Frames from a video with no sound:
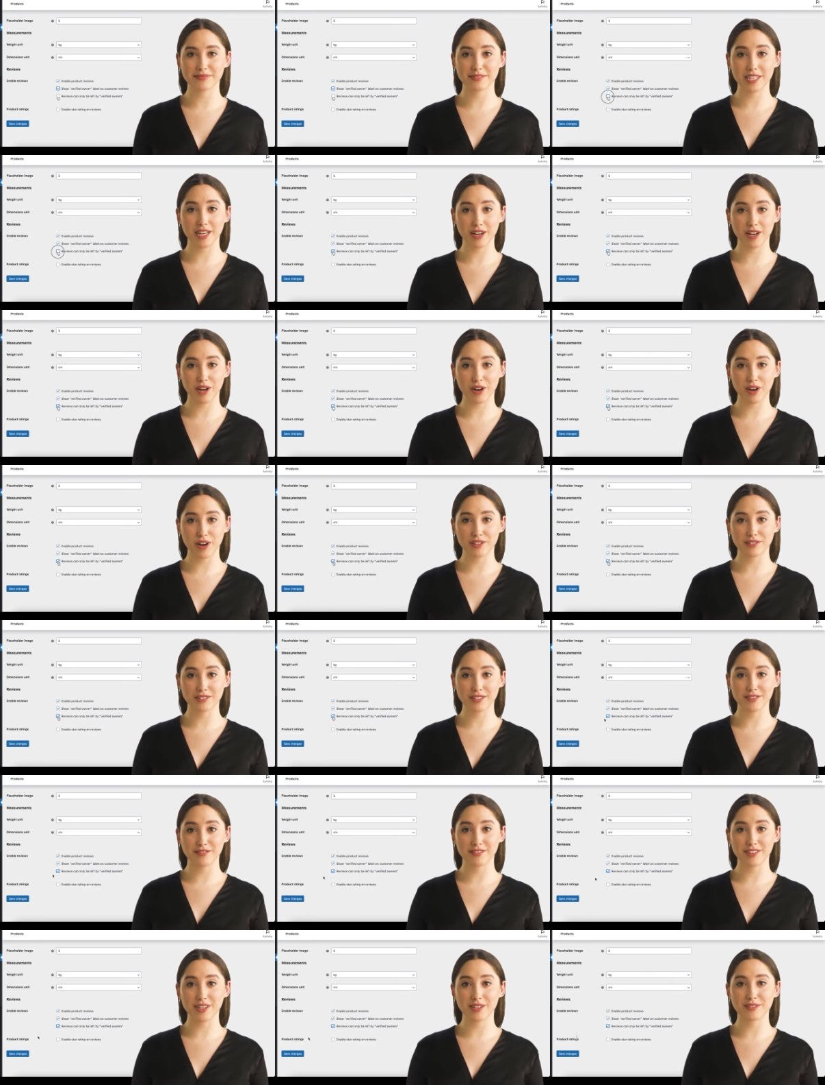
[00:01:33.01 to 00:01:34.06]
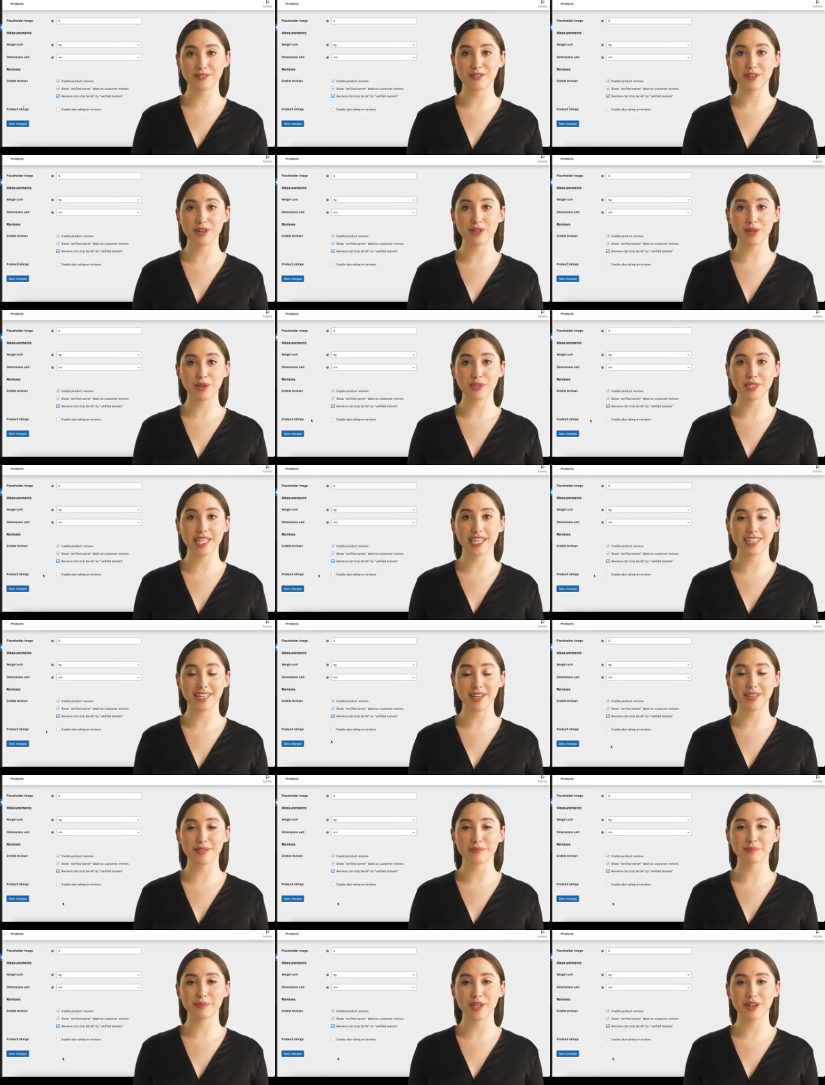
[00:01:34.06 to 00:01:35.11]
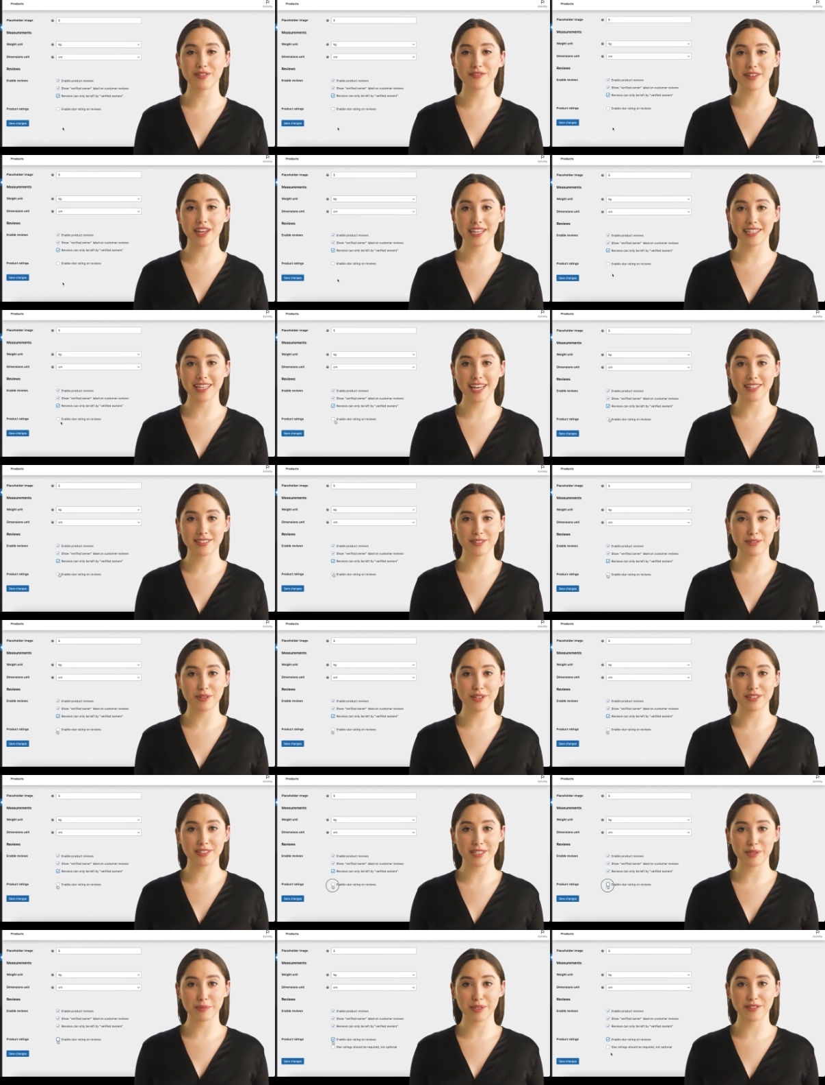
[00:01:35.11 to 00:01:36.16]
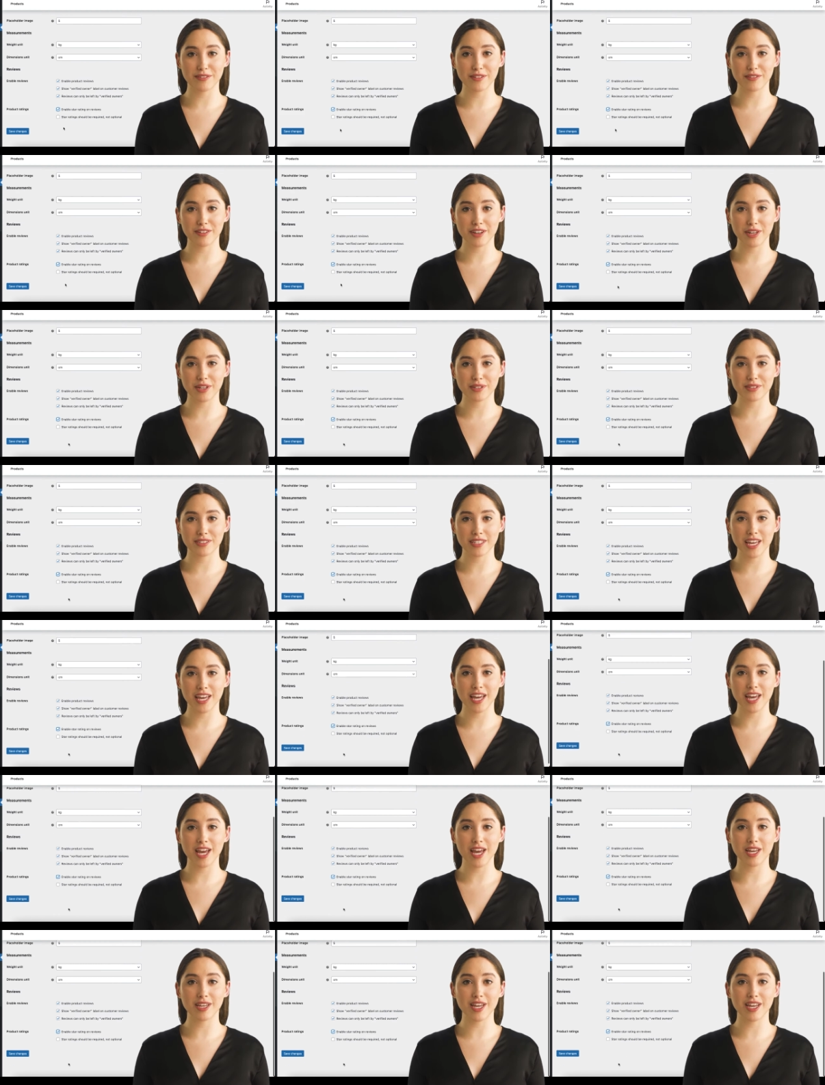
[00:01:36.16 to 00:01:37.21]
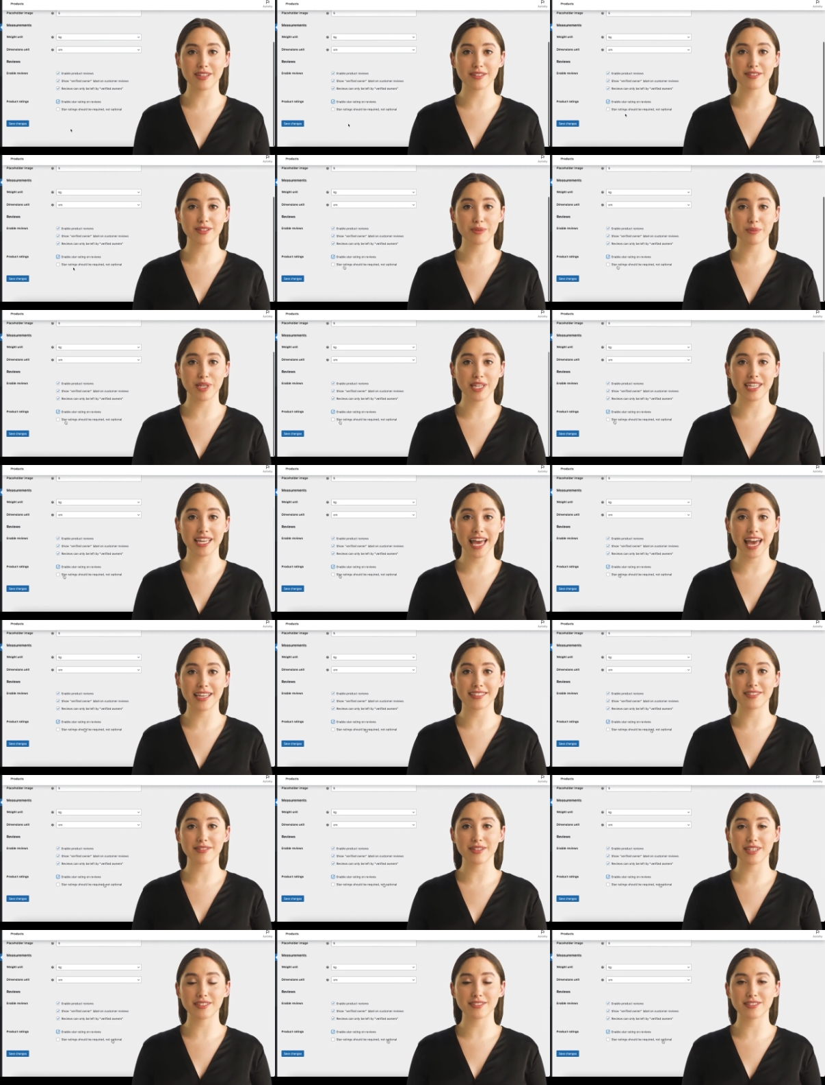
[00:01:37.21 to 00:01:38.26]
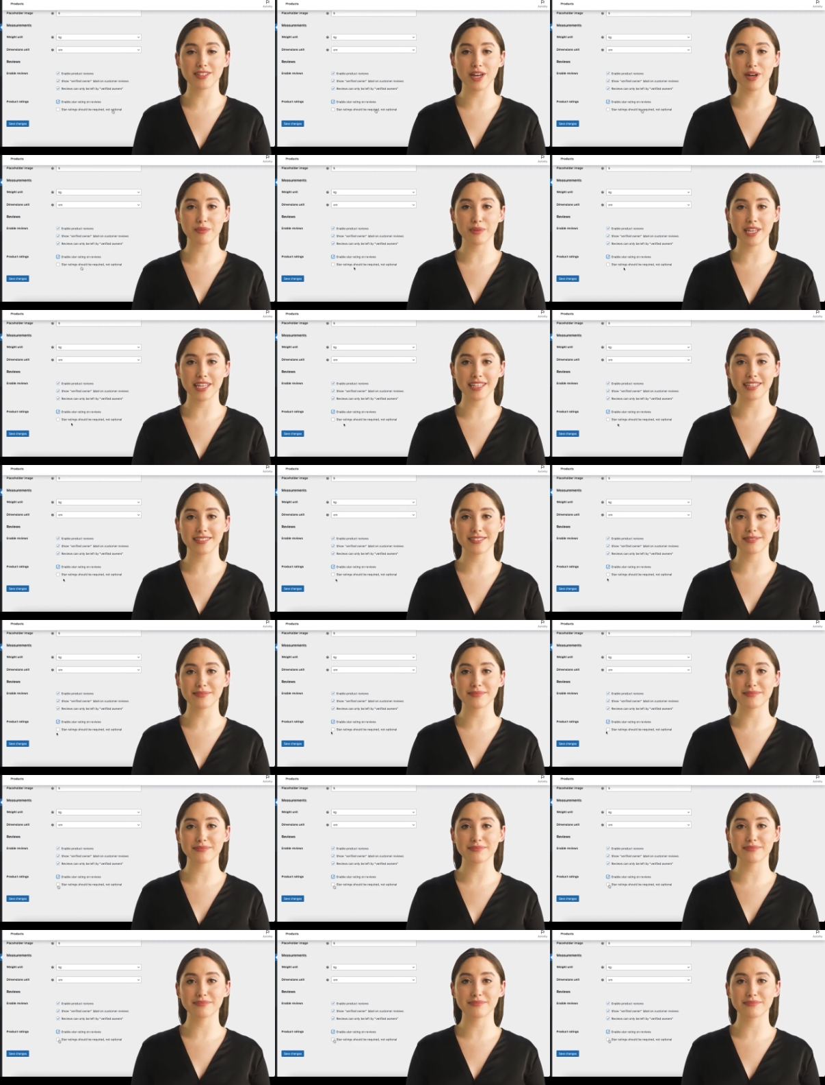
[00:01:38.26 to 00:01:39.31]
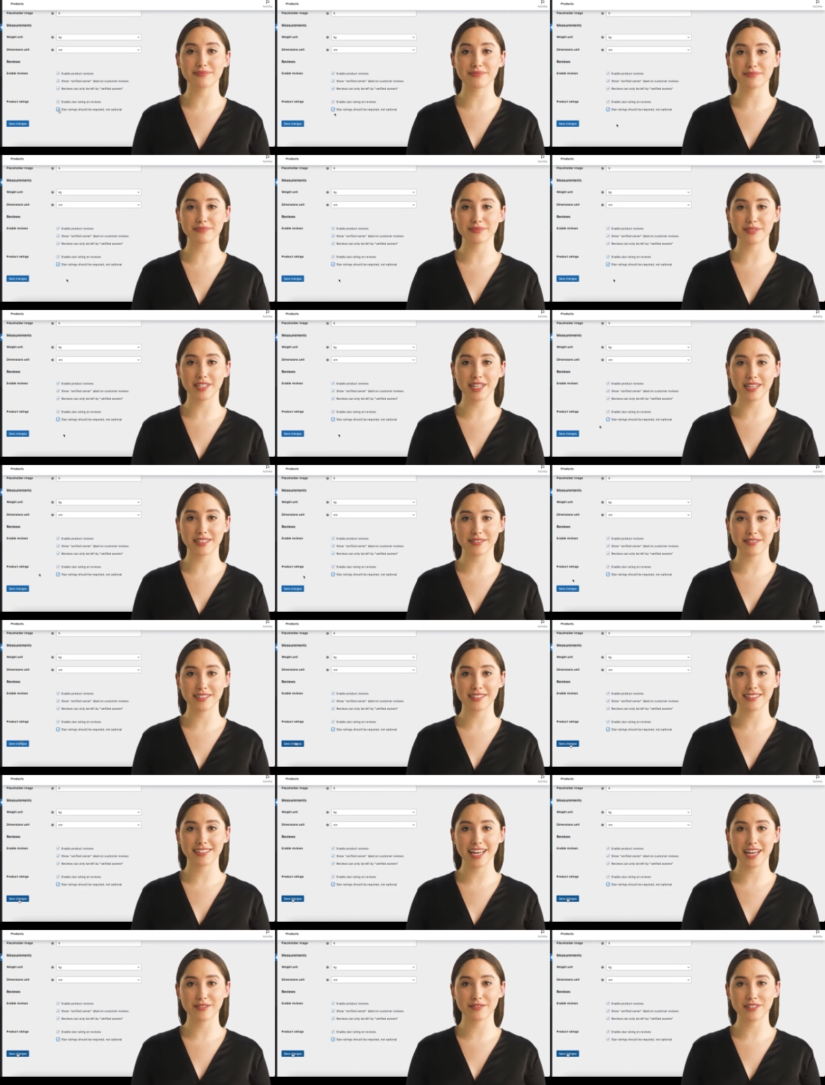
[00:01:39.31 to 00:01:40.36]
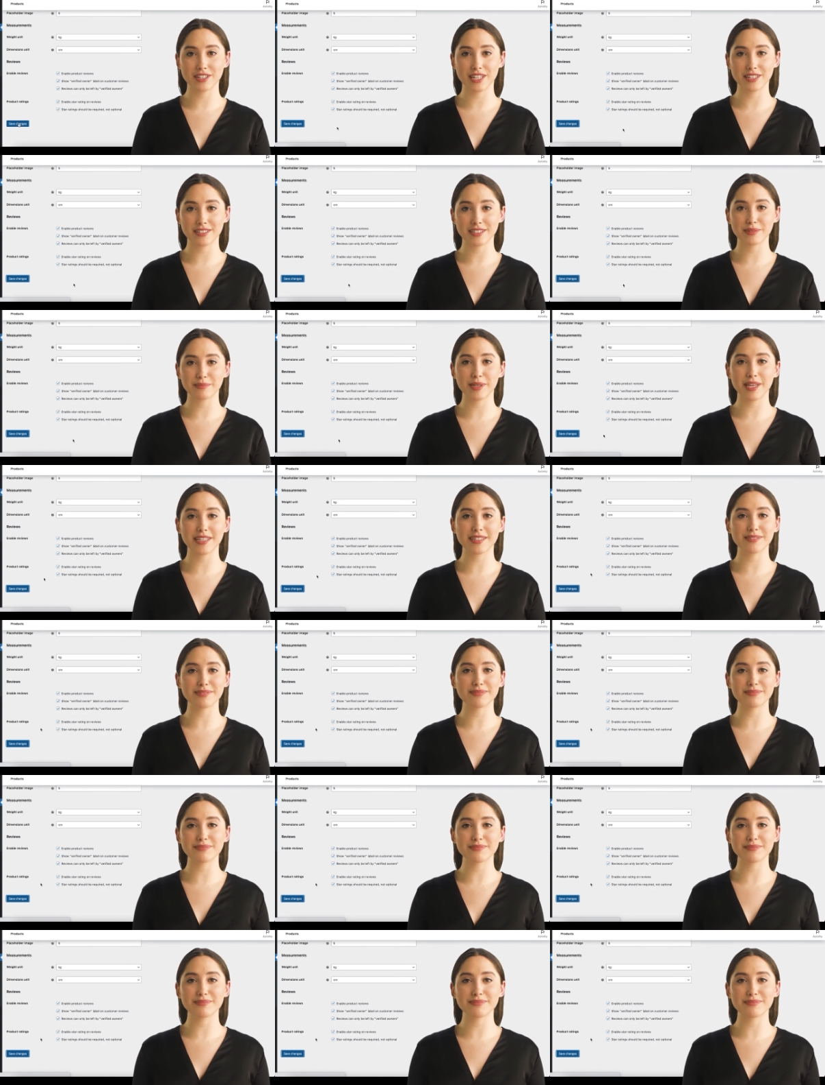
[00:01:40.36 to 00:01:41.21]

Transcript: There are also fields for only allowing verified customers to leave reviews, along with a way to activate star ratings. Click the Save Changes button.